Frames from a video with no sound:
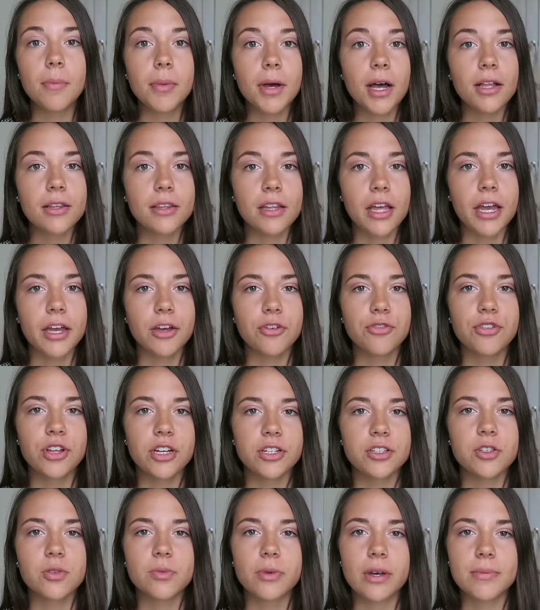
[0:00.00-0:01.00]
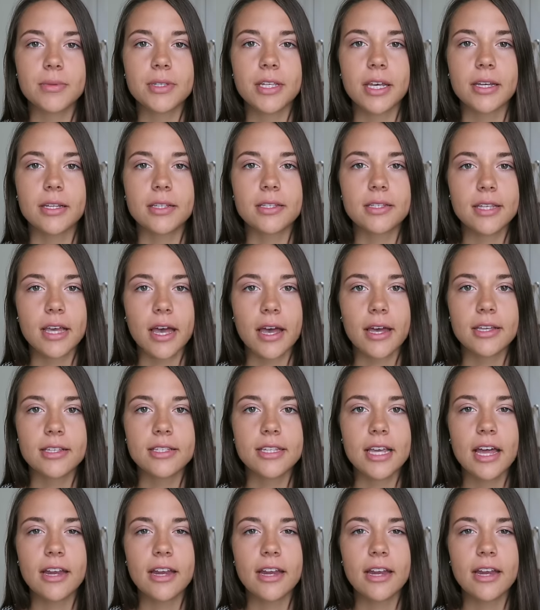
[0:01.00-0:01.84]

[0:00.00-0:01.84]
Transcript: But like f.lux's website says,